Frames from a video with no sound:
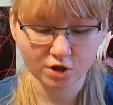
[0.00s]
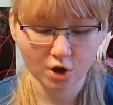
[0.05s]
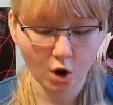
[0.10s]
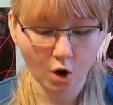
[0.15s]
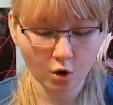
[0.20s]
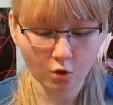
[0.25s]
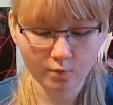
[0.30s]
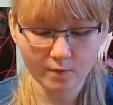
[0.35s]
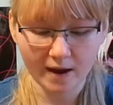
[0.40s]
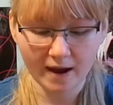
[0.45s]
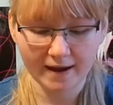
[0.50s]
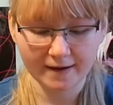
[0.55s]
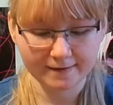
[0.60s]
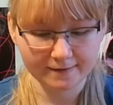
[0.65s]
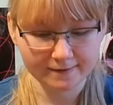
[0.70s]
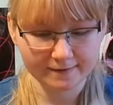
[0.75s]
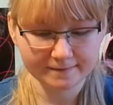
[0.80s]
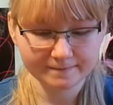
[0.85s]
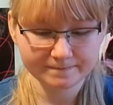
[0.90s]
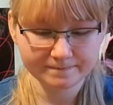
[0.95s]
oh
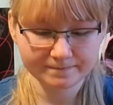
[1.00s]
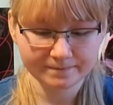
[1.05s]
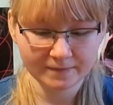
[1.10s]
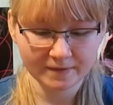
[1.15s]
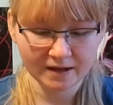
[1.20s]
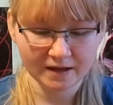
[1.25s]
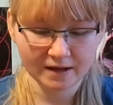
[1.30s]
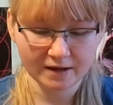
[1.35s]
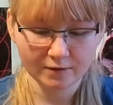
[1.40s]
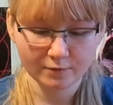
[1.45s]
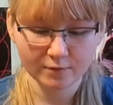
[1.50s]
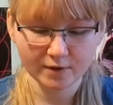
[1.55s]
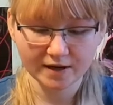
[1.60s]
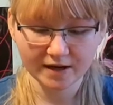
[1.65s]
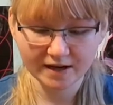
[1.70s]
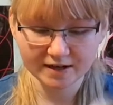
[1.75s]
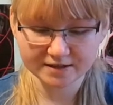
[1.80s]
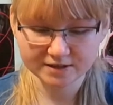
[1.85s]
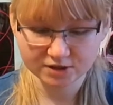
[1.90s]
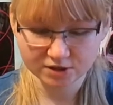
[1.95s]
man, when
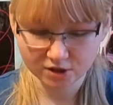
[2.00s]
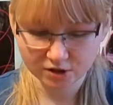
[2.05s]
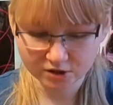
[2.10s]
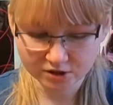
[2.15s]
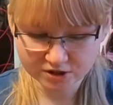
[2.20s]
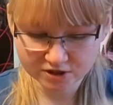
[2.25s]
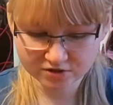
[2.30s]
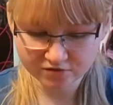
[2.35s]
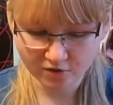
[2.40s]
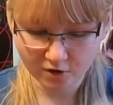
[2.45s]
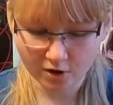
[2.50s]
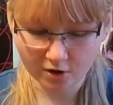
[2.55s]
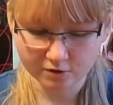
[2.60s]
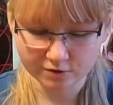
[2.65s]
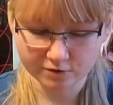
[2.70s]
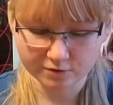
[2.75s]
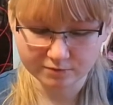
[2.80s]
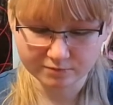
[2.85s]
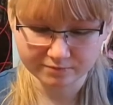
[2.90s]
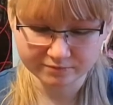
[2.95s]
I saw this
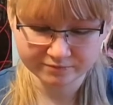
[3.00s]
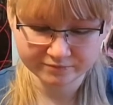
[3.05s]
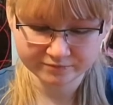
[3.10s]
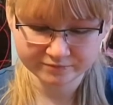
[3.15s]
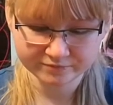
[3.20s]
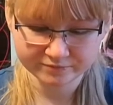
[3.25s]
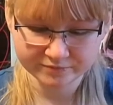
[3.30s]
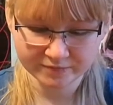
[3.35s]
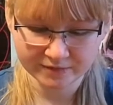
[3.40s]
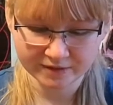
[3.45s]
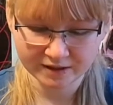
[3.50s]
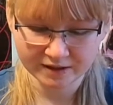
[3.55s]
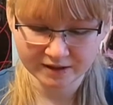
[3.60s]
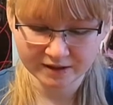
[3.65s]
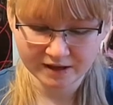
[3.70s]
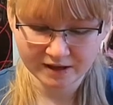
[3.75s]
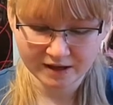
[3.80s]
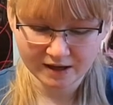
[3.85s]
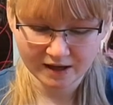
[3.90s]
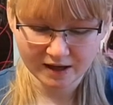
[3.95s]
volume,
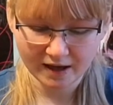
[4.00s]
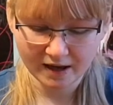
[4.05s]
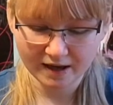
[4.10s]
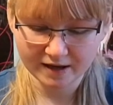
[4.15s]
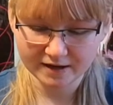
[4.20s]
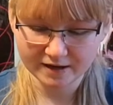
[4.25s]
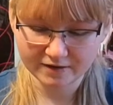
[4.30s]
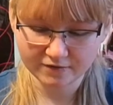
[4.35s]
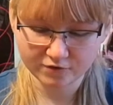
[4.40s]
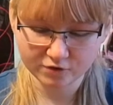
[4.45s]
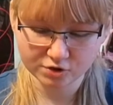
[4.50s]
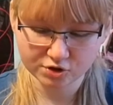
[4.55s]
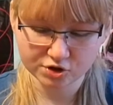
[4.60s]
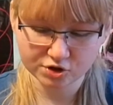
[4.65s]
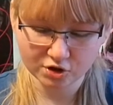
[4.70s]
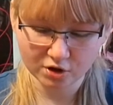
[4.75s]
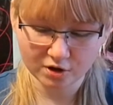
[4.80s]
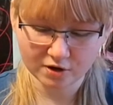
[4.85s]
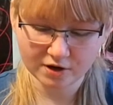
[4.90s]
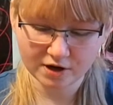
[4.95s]
and if you
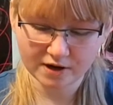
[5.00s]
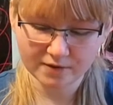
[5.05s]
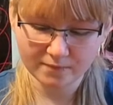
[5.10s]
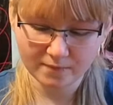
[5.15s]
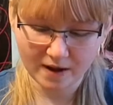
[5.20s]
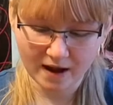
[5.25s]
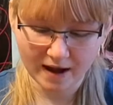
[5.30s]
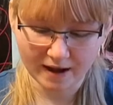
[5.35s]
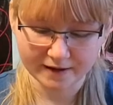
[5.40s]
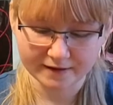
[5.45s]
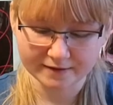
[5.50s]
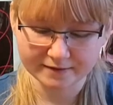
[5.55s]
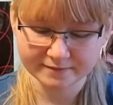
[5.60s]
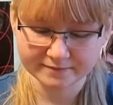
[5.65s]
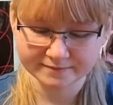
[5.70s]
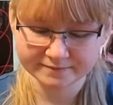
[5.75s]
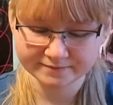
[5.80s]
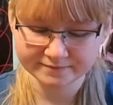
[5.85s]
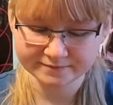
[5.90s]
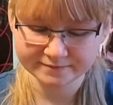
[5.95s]
saw that man
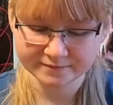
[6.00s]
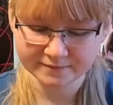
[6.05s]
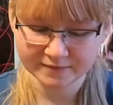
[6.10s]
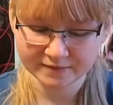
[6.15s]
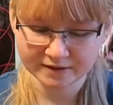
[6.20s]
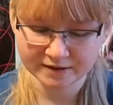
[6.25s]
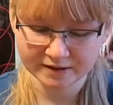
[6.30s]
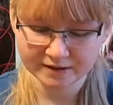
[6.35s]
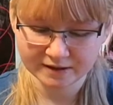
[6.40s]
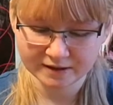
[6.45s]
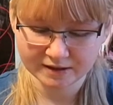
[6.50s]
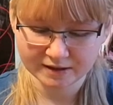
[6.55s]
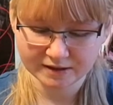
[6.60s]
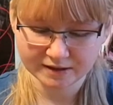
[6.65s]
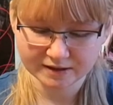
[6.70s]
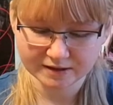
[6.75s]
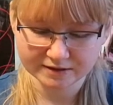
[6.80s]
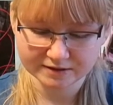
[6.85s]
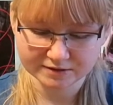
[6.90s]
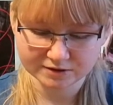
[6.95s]

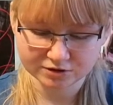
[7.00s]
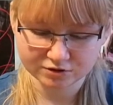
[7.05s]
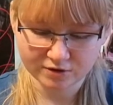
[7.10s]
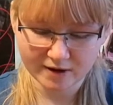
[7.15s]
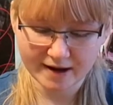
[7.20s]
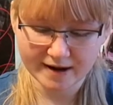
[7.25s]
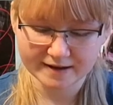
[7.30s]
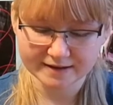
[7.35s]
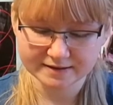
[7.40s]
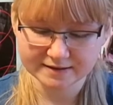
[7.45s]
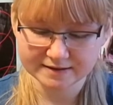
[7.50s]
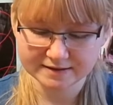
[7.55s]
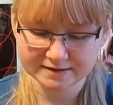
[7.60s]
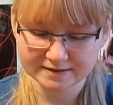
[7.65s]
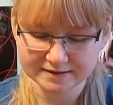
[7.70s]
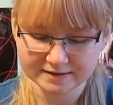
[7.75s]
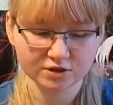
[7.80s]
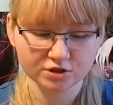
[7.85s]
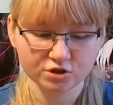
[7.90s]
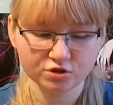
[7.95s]

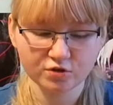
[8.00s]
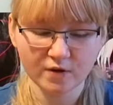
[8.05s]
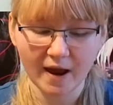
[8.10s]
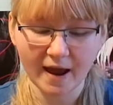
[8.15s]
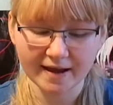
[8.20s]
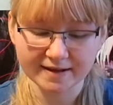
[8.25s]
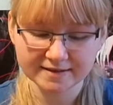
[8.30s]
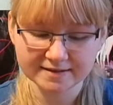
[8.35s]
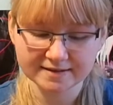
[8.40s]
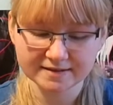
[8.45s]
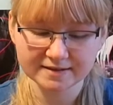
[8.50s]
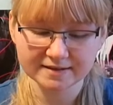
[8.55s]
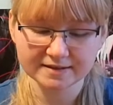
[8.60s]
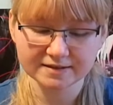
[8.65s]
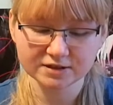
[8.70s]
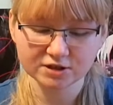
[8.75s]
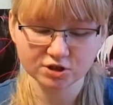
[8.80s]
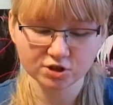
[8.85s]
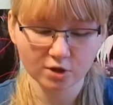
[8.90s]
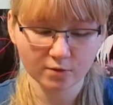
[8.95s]
dressed
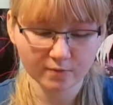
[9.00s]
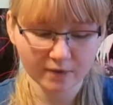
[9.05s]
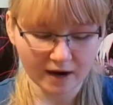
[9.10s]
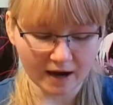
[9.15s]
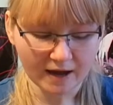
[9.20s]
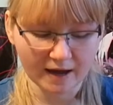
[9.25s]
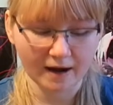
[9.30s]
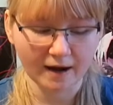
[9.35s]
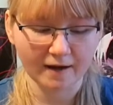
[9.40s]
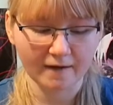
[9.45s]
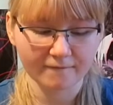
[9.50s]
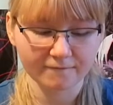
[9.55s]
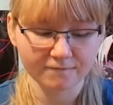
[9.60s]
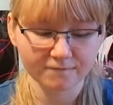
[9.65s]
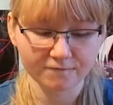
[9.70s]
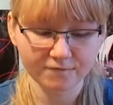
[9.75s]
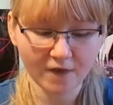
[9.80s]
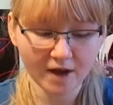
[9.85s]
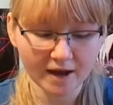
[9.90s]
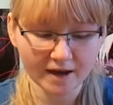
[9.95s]
in some kind of
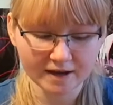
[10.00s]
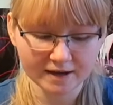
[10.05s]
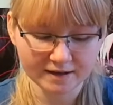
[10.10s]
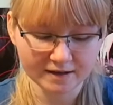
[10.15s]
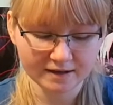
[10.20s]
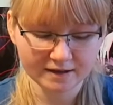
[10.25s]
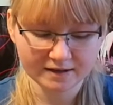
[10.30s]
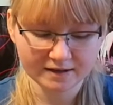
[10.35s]
thing